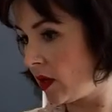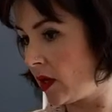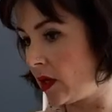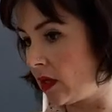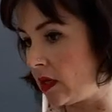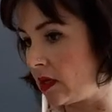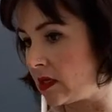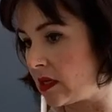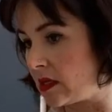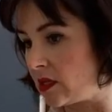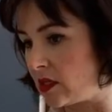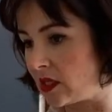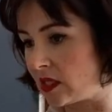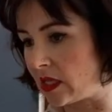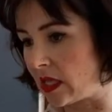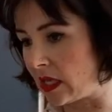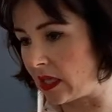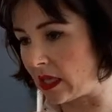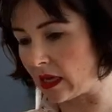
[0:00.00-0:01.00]
because I just
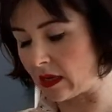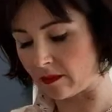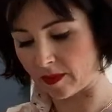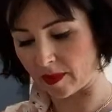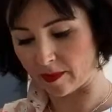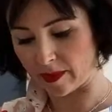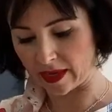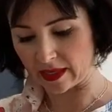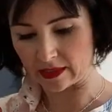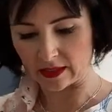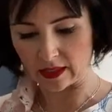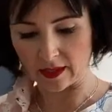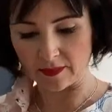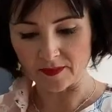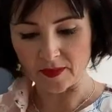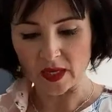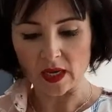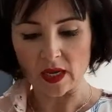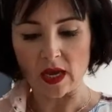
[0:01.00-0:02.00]
think that'd be better.
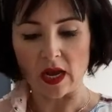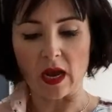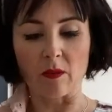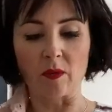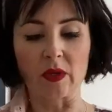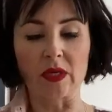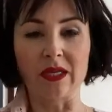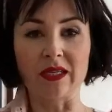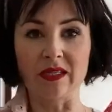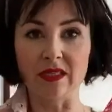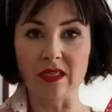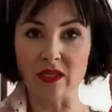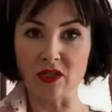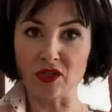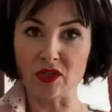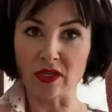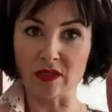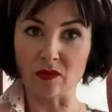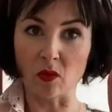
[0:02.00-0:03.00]
And we're going to
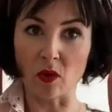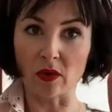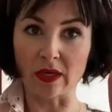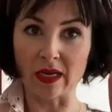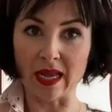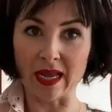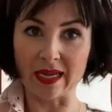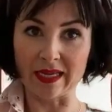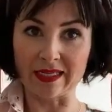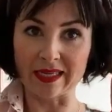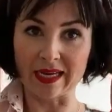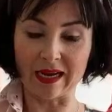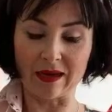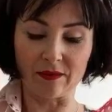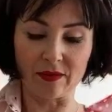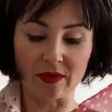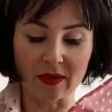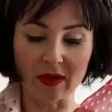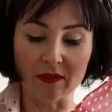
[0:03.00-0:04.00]
stitch this one layer
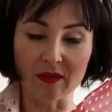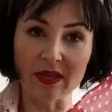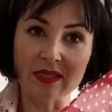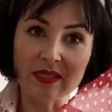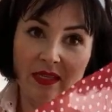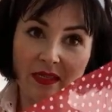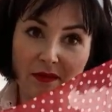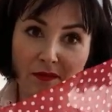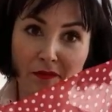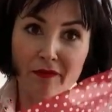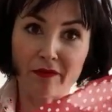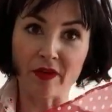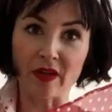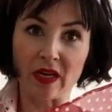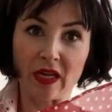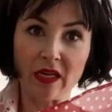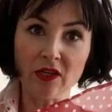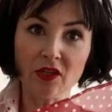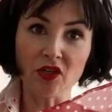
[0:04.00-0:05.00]
down. Now this isn't
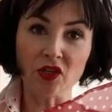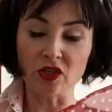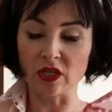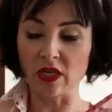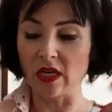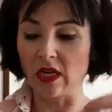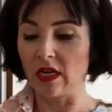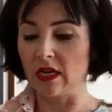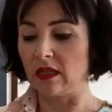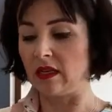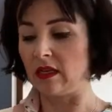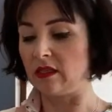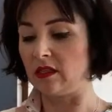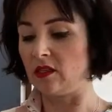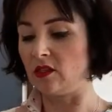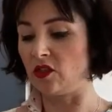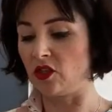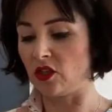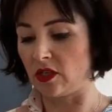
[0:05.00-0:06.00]
finished. This
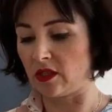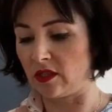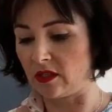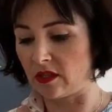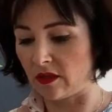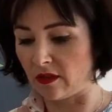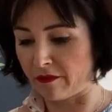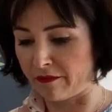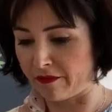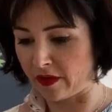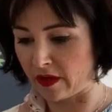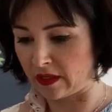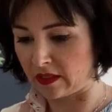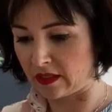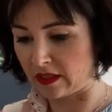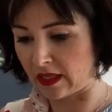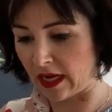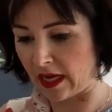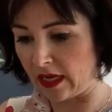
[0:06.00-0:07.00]
is just the first
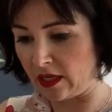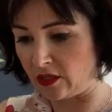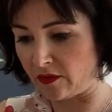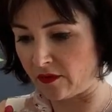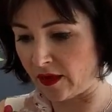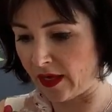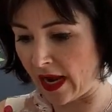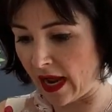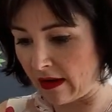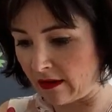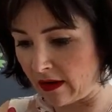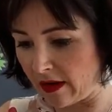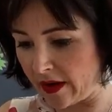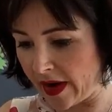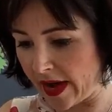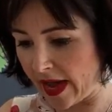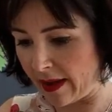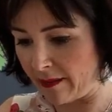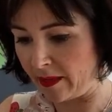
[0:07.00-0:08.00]
stage of a narrow
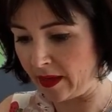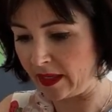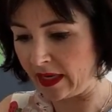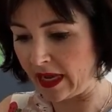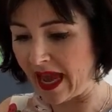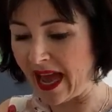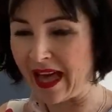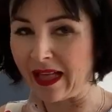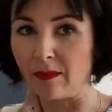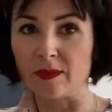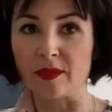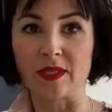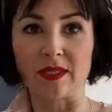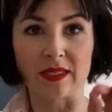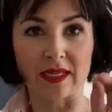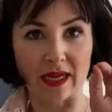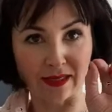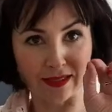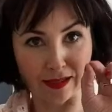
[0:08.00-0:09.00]
hem, and it helps us
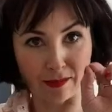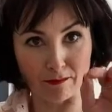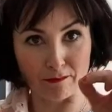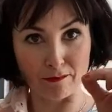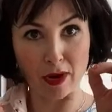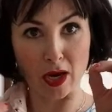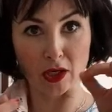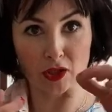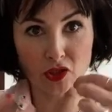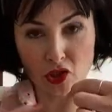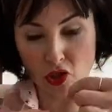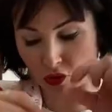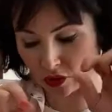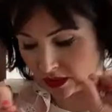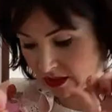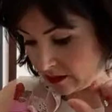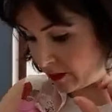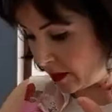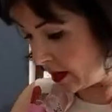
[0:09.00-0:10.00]
get a much
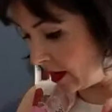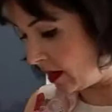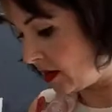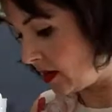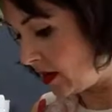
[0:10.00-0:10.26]
crisper